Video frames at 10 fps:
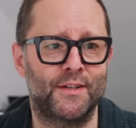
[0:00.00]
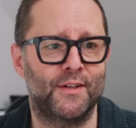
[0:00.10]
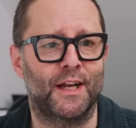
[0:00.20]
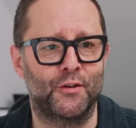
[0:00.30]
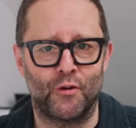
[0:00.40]
So
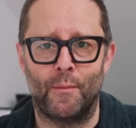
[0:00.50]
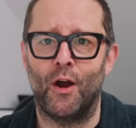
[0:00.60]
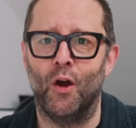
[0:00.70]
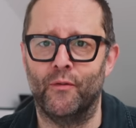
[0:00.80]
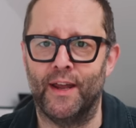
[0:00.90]
like drummer
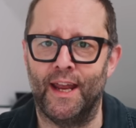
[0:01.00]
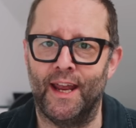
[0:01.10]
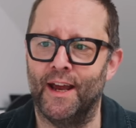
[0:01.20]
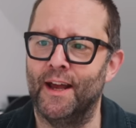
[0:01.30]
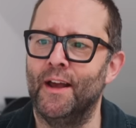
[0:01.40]
over
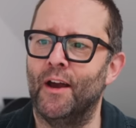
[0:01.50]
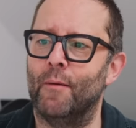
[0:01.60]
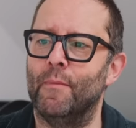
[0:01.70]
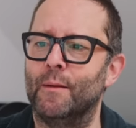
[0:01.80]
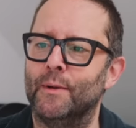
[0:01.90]
here,
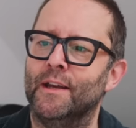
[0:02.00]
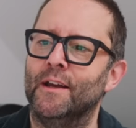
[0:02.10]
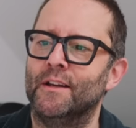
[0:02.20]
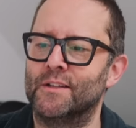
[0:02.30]
and maybe